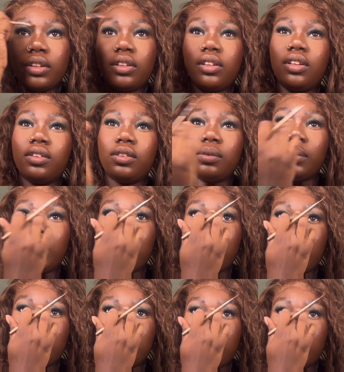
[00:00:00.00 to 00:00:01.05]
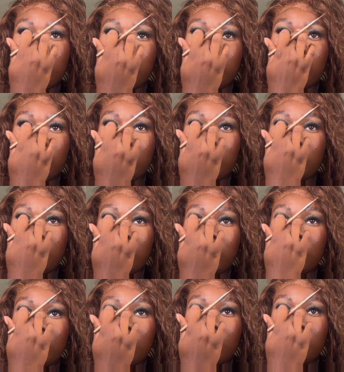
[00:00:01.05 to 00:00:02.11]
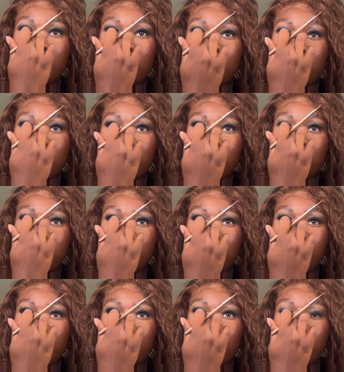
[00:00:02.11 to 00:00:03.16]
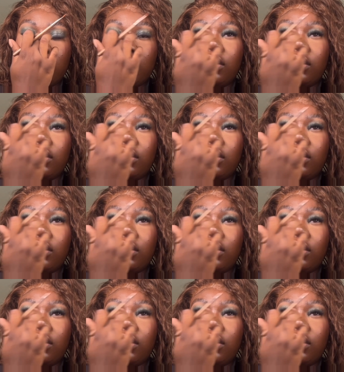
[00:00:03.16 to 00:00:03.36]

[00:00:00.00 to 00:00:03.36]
This way I'm kind of like accentuating